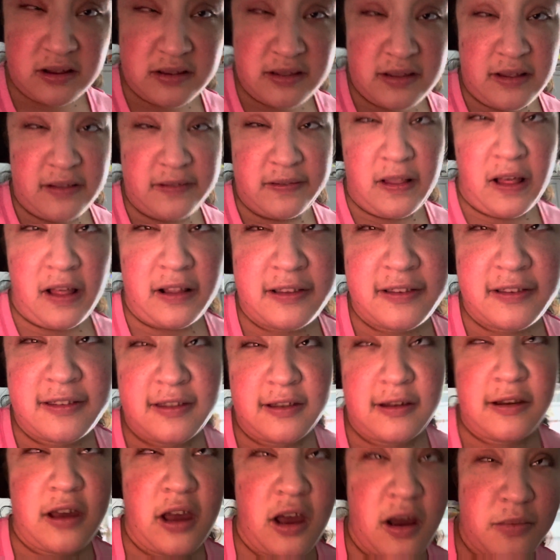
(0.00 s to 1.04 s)
I think that's
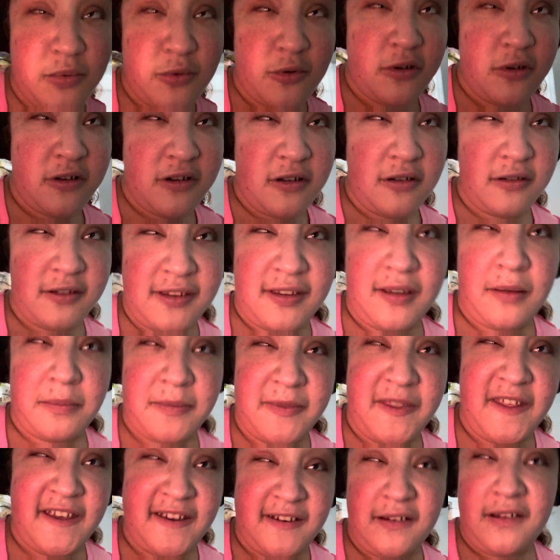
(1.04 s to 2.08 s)
the cupboard or
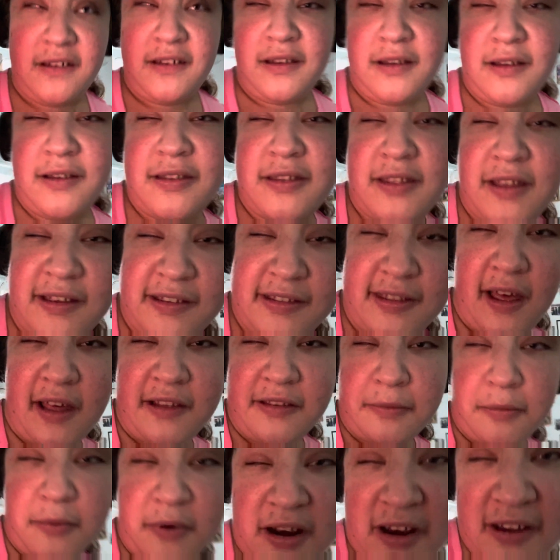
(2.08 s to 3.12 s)
something. I think
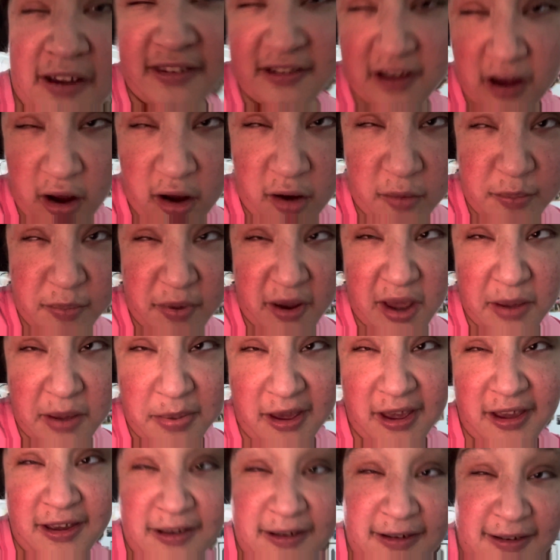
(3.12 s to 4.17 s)
that's what it's called,
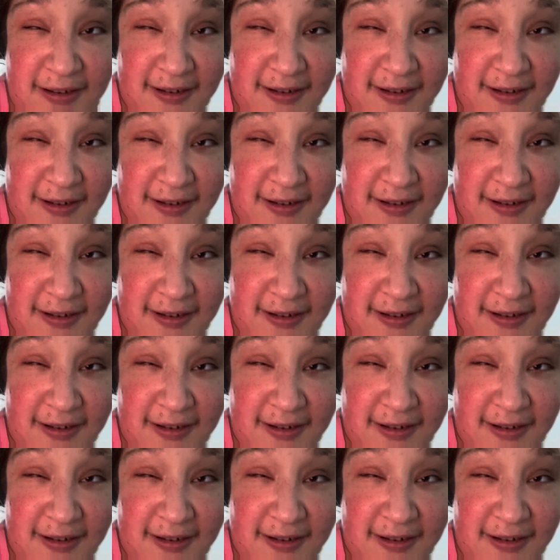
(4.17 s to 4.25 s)
baby.